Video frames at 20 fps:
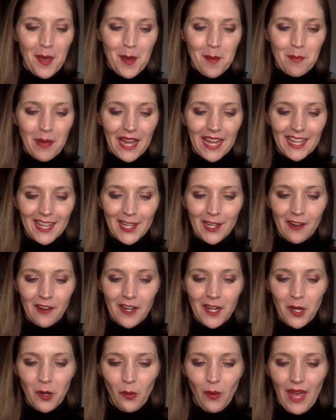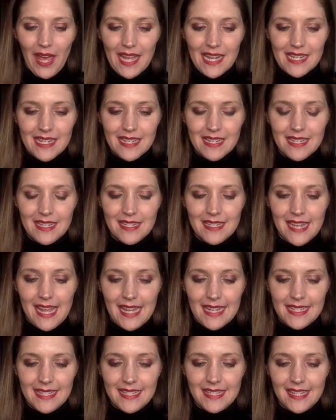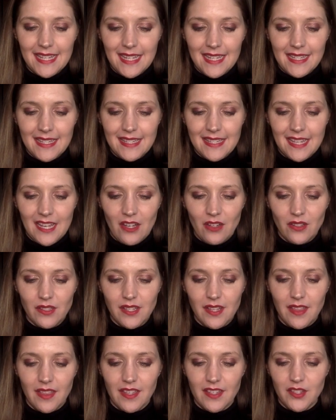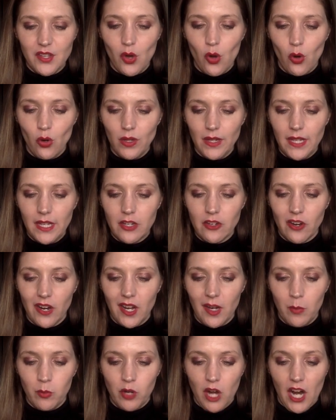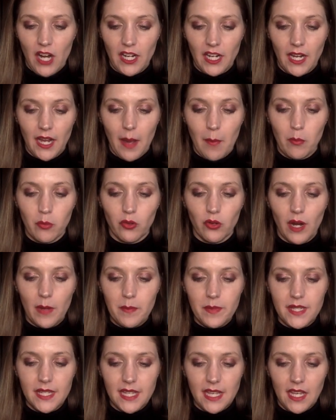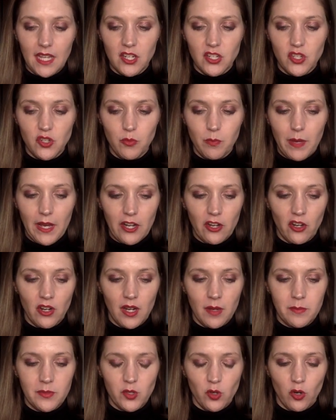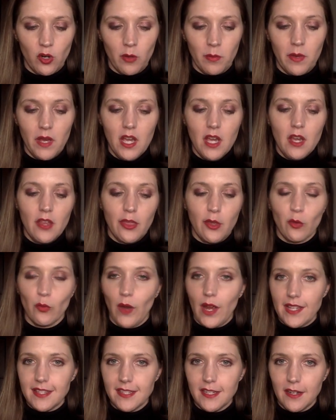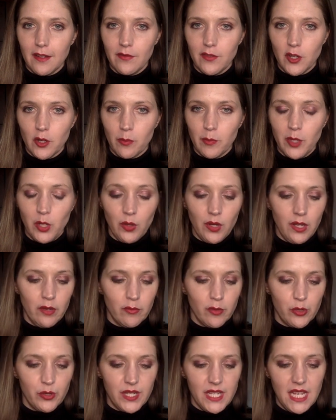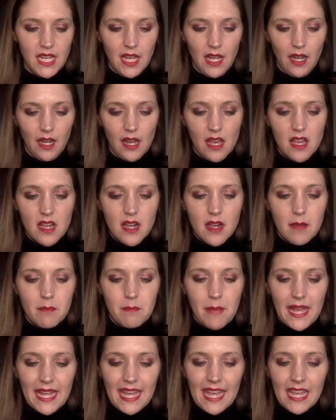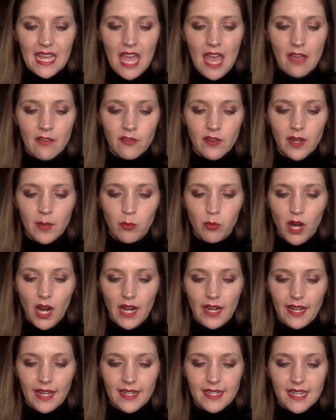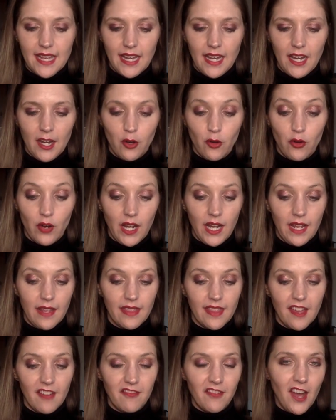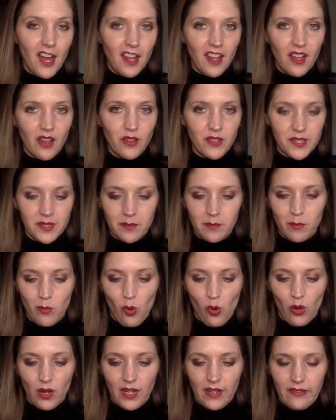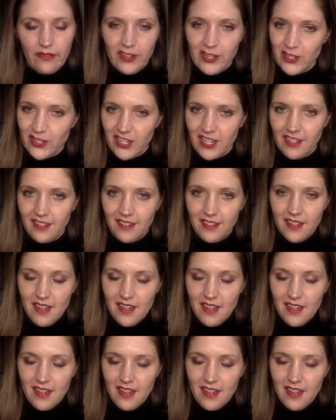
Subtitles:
By clearing away dead skin cells, this holy grail product preps skin to better absorb the rest of your beauty routine, making every product and ingredient that follows more efficient.